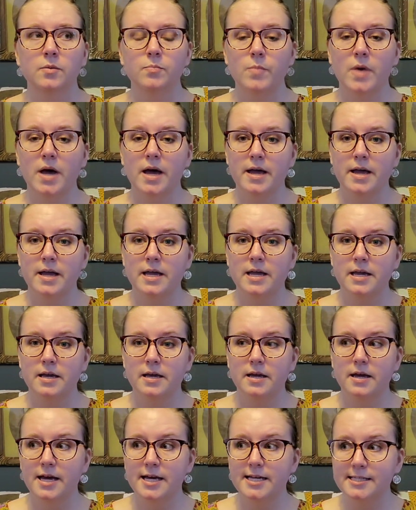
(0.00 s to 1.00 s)
My
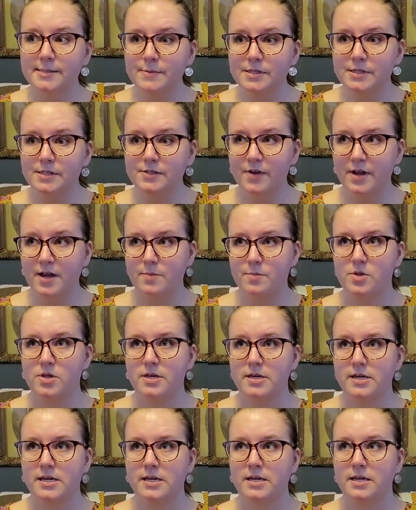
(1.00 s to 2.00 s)
husband's
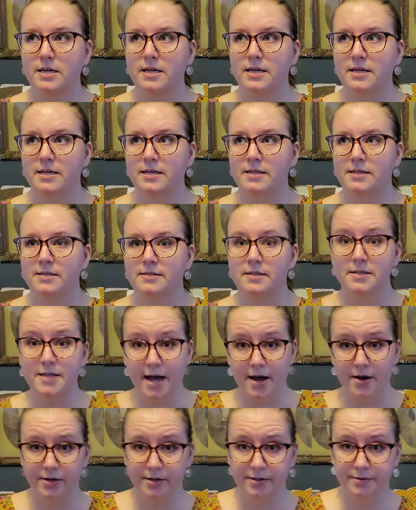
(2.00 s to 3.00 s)
family is
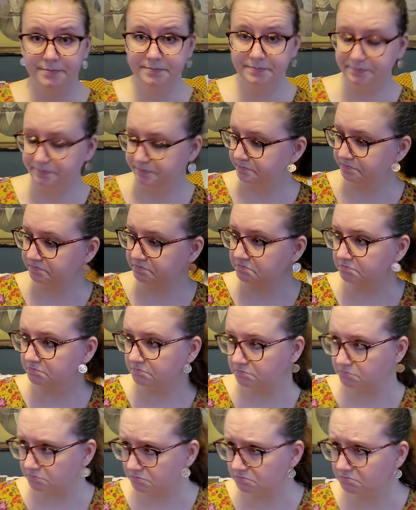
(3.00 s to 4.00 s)
Italian.
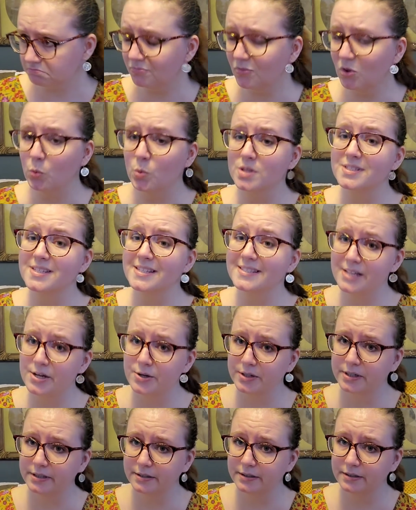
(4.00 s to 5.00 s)
Well,
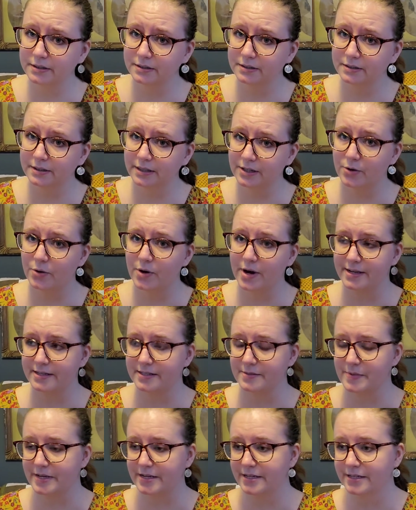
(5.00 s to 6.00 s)
Sicilian, he
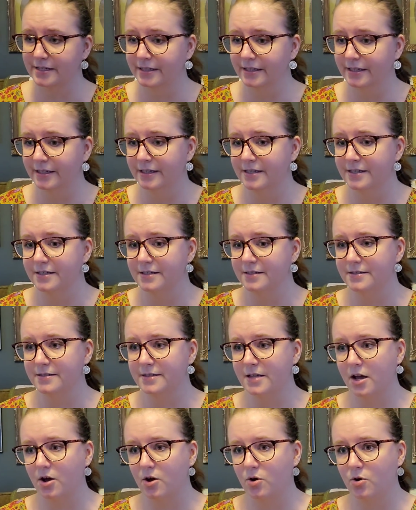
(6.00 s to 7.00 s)
corrects me.
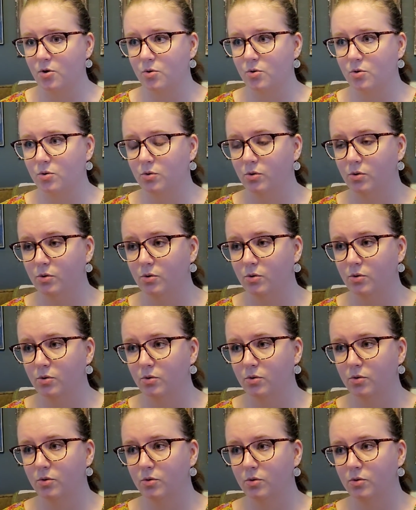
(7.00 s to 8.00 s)
So
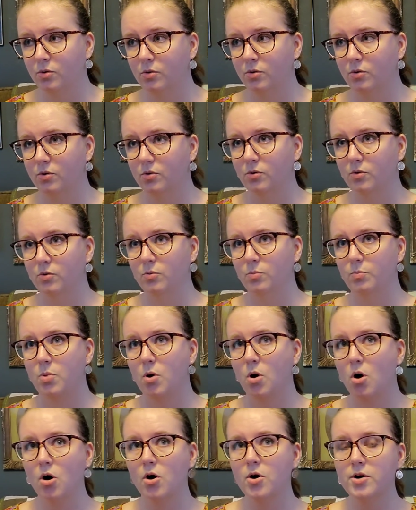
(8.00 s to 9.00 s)

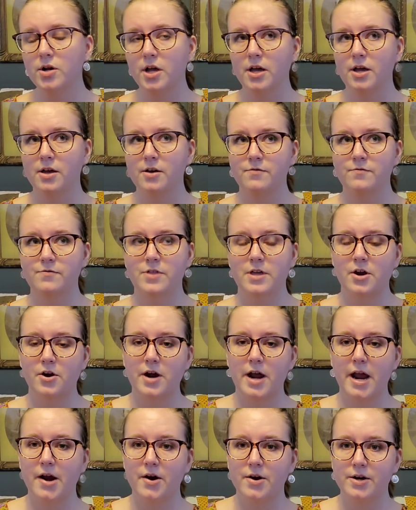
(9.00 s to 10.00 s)
part of their
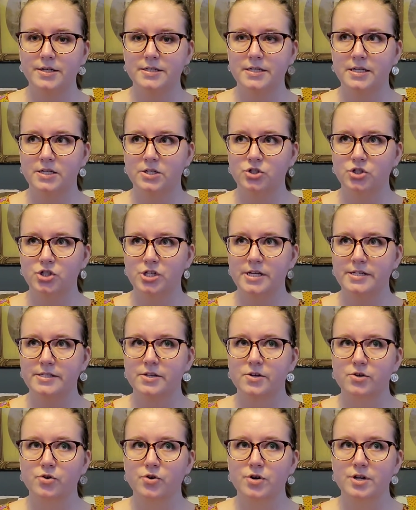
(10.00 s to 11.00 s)
heritage is
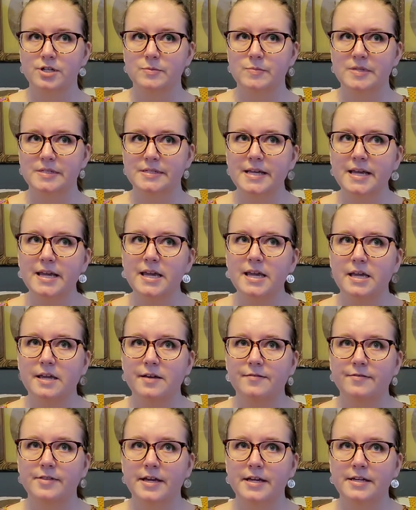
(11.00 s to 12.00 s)
on Christmas
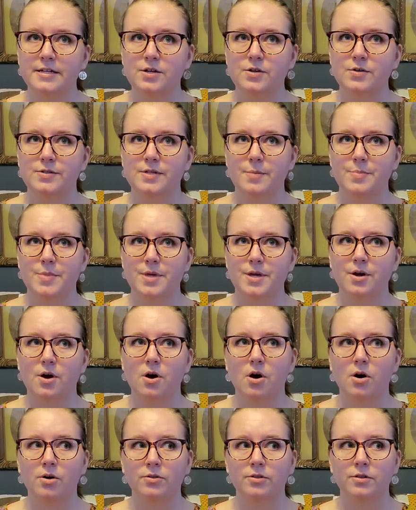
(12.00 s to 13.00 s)
Eve, they do something
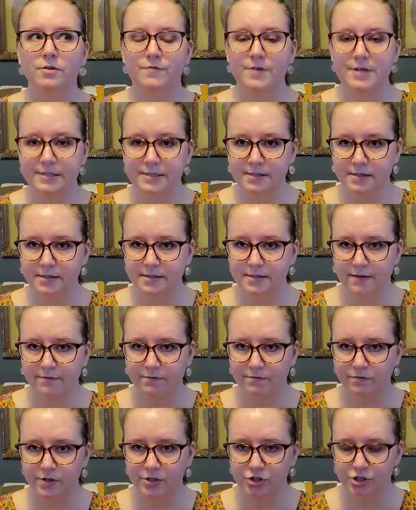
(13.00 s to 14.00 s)
called the Feast of the
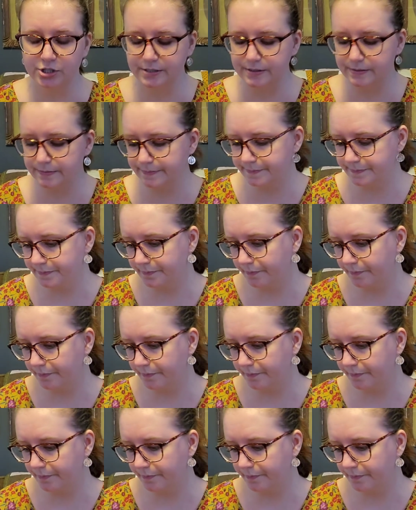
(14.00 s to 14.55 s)
Seven Fishes.